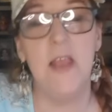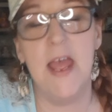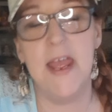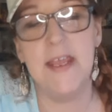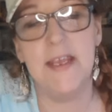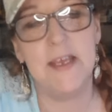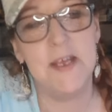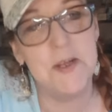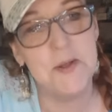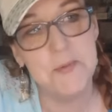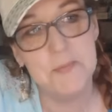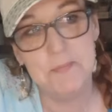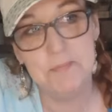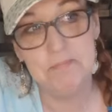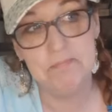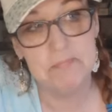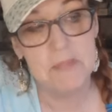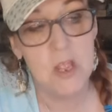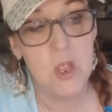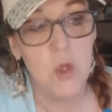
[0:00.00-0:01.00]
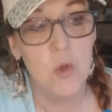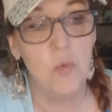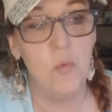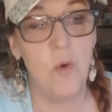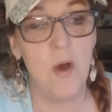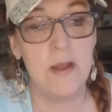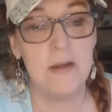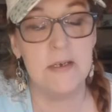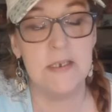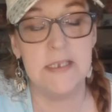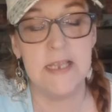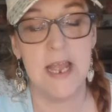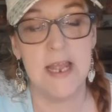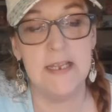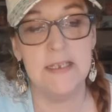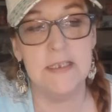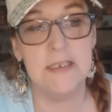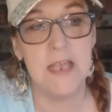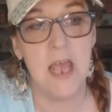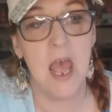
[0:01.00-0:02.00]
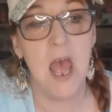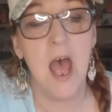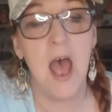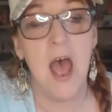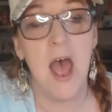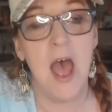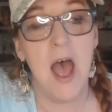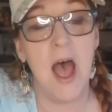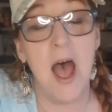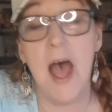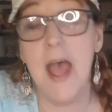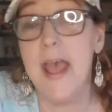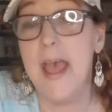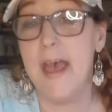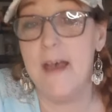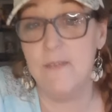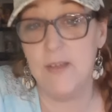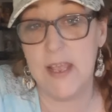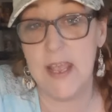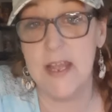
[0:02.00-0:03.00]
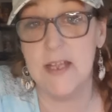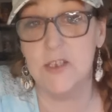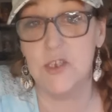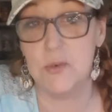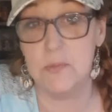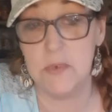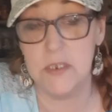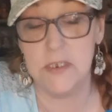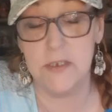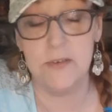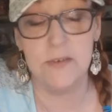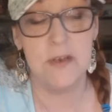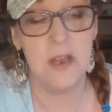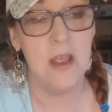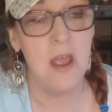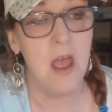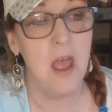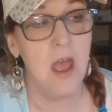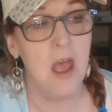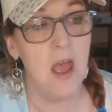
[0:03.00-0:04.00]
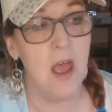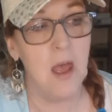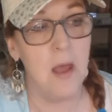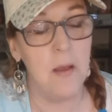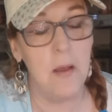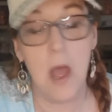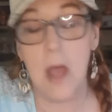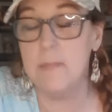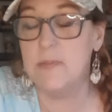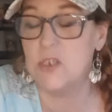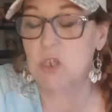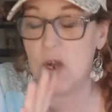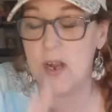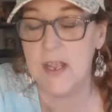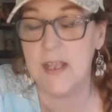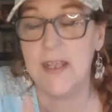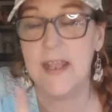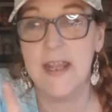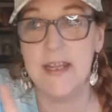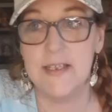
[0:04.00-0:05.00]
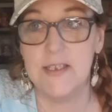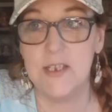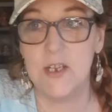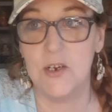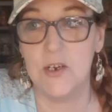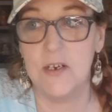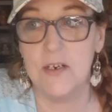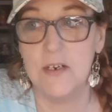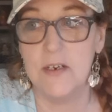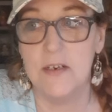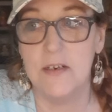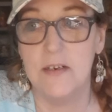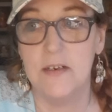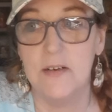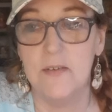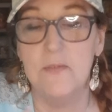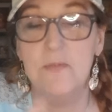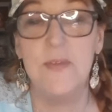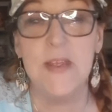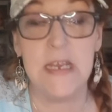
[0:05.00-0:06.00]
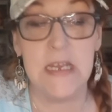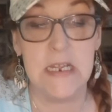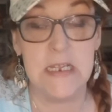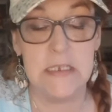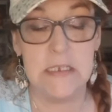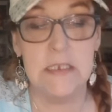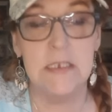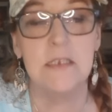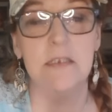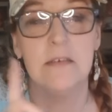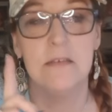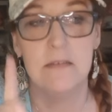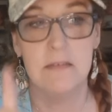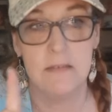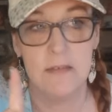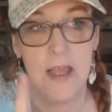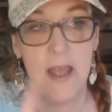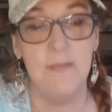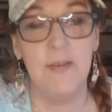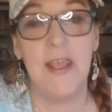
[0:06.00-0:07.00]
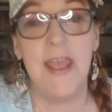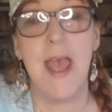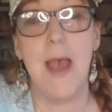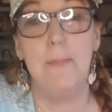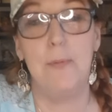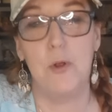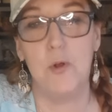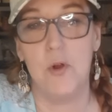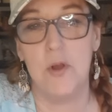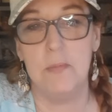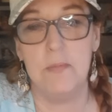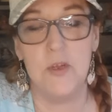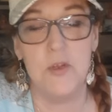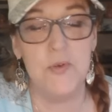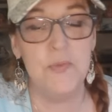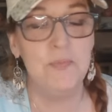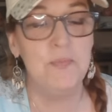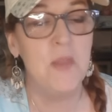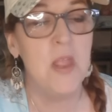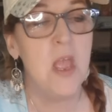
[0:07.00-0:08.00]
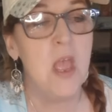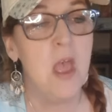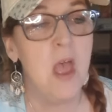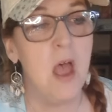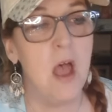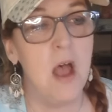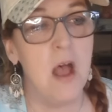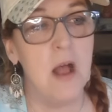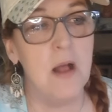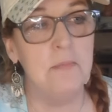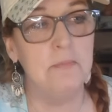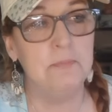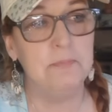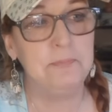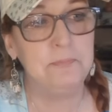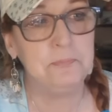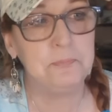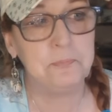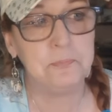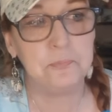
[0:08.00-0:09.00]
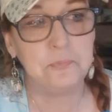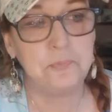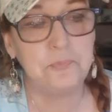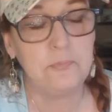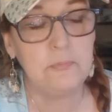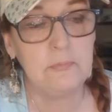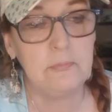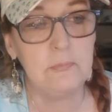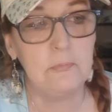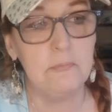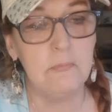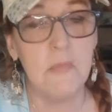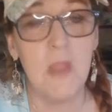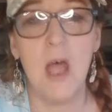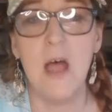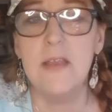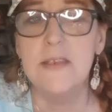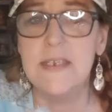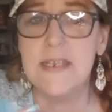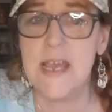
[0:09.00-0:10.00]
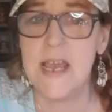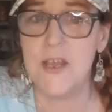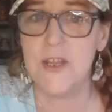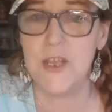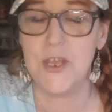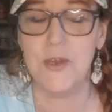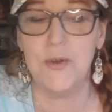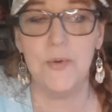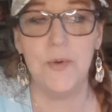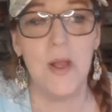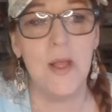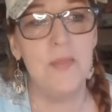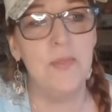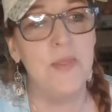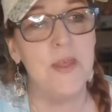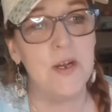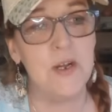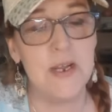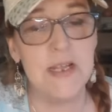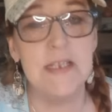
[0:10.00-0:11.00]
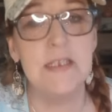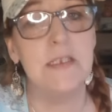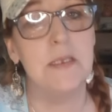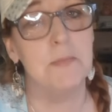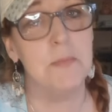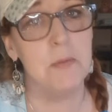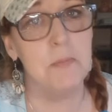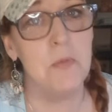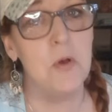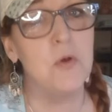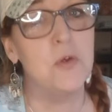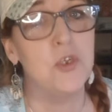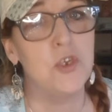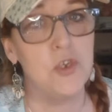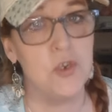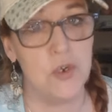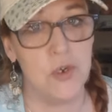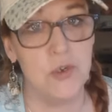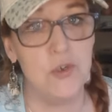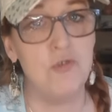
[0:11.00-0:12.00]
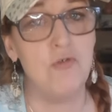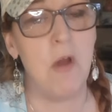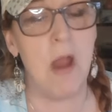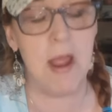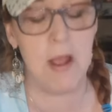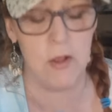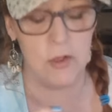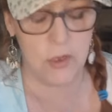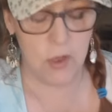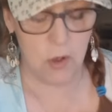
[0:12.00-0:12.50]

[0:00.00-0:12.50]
like water signs. I have a Cancer moon. Uh, I'm sorry, Cancer Venus. I have a Capricorn moon. Um, I'll tell you, there is some emotional trial